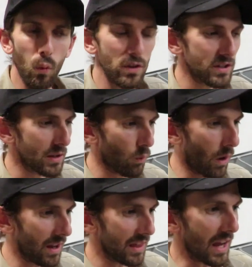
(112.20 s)
So
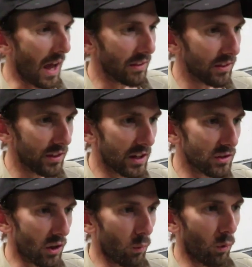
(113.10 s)
one of the other
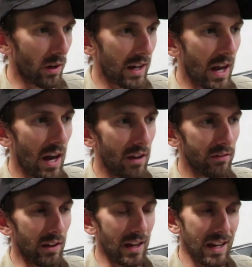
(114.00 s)
things I want to
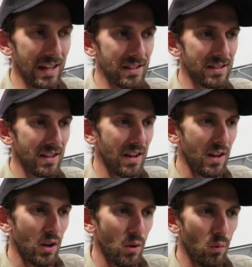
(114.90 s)
cover is,
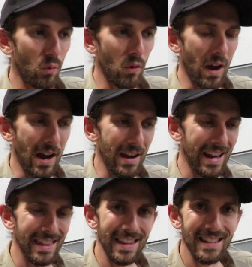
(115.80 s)

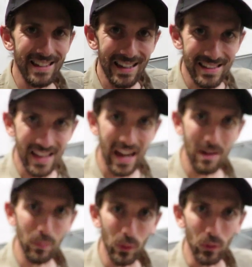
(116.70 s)
in this
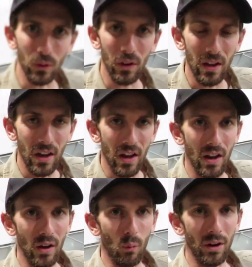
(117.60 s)
example,
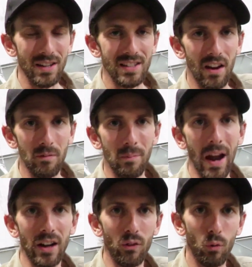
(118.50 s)
when I say I've
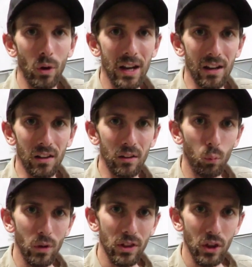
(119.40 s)
made it real,
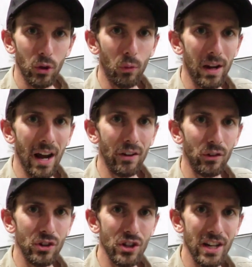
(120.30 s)
with the
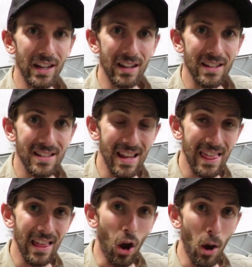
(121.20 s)
300 chickens,
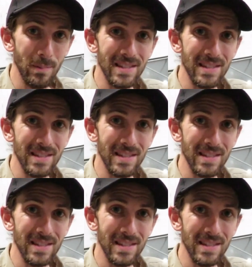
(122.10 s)
I'm